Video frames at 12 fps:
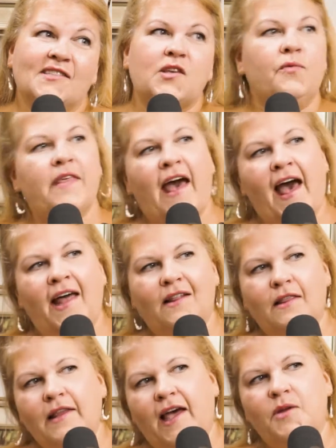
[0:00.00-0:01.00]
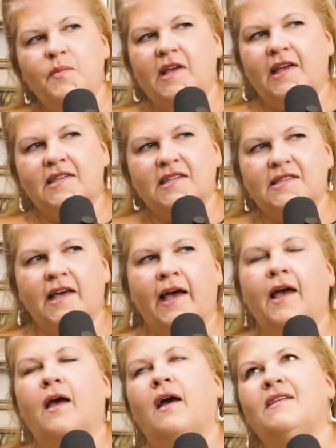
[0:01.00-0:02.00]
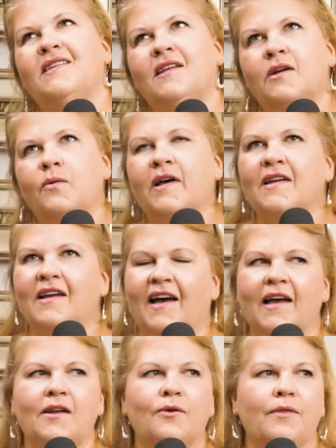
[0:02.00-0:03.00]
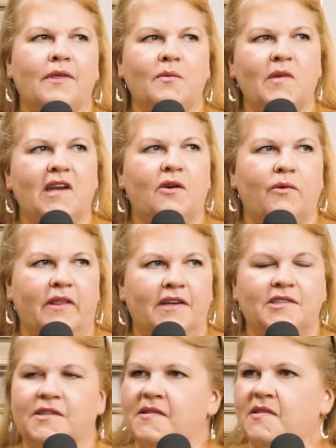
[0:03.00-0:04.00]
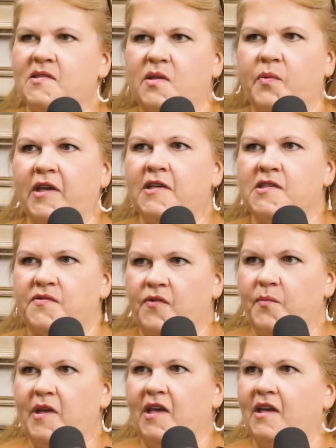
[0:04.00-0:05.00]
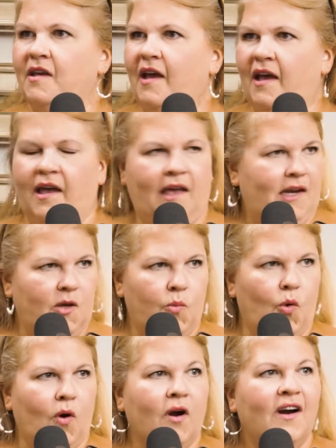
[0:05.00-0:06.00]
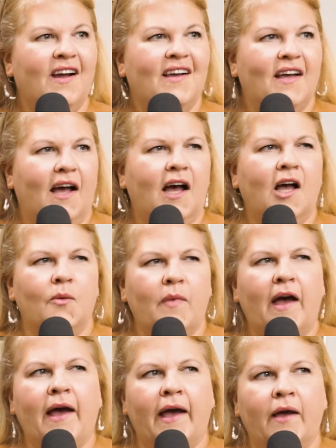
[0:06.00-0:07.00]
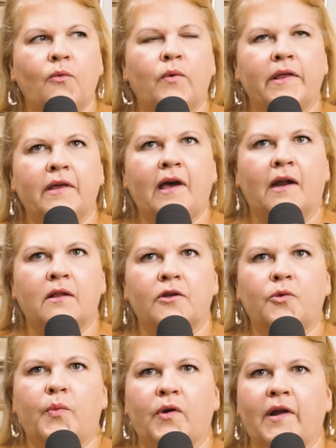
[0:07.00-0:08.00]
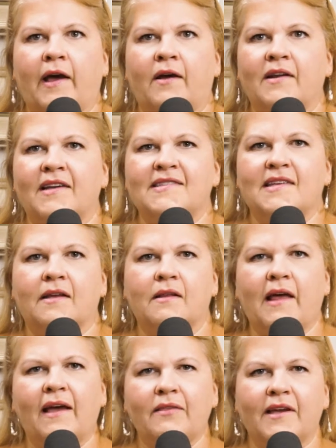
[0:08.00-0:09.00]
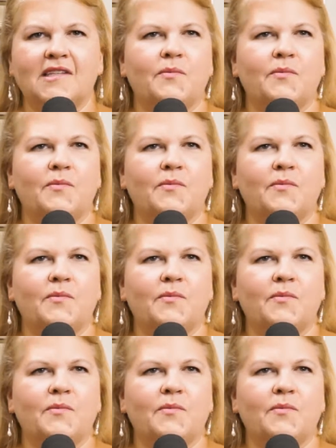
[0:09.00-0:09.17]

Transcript: So that led me to say, you know what? I don't think media relations is the place for me anymore. I really got a little burnout, and I said, I'd like to